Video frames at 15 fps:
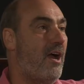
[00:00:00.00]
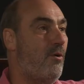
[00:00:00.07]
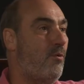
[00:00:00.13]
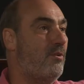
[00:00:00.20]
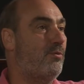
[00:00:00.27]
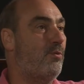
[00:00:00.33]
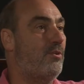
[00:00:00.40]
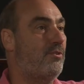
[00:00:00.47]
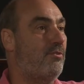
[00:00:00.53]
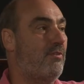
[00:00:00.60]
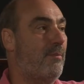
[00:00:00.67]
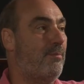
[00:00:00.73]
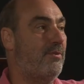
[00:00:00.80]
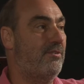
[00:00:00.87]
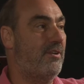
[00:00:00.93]
I always want to
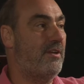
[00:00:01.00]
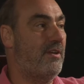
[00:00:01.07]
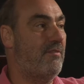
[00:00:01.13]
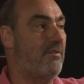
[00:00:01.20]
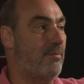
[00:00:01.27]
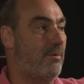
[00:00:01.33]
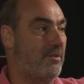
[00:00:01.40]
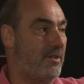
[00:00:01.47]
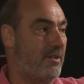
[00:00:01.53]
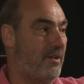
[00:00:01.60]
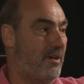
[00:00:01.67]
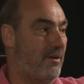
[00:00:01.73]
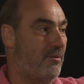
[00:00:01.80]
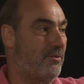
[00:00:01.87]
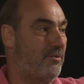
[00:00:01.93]
represent everybody.
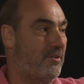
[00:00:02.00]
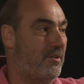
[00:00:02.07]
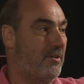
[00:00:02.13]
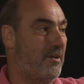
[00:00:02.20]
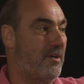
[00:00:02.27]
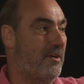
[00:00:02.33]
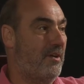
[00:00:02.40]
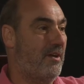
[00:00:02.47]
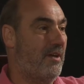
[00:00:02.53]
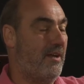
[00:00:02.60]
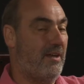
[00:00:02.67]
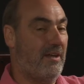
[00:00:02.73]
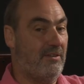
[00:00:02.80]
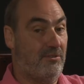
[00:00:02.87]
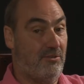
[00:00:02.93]
I want to
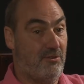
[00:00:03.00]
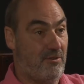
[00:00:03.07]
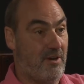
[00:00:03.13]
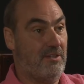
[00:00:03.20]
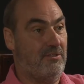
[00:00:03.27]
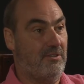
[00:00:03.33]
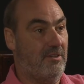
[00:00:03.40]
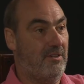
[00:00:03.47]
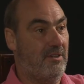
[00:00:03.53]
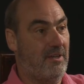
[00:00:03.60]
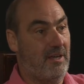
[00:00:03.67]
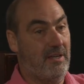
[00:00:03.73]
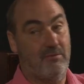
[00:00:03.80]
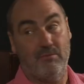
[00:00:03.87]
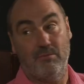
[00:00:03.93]
uh, as a director,
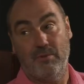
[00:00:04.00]
and